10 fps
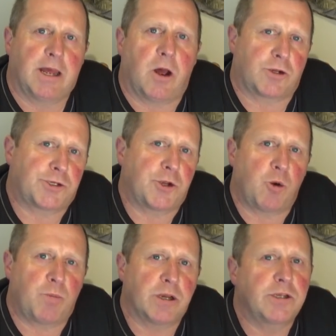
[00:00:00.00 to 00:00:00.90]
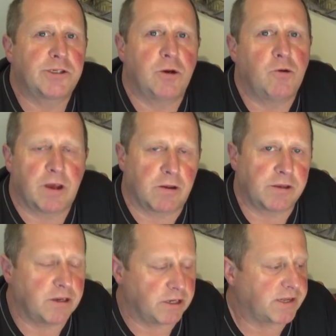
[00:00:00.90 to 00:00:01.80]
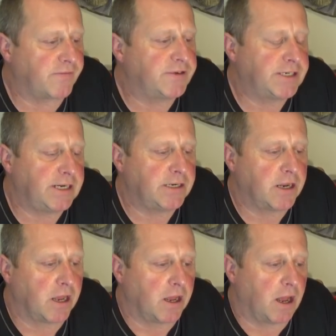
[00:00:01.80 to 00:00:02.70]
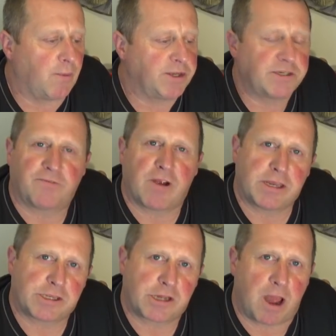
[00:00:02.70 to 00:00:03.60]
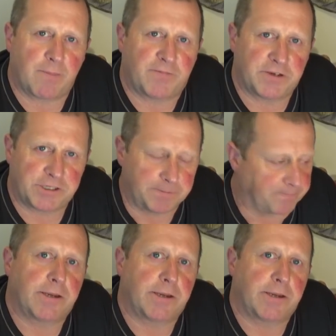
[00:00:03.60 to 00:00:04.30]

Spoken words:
October 2017, I went to France catfishing.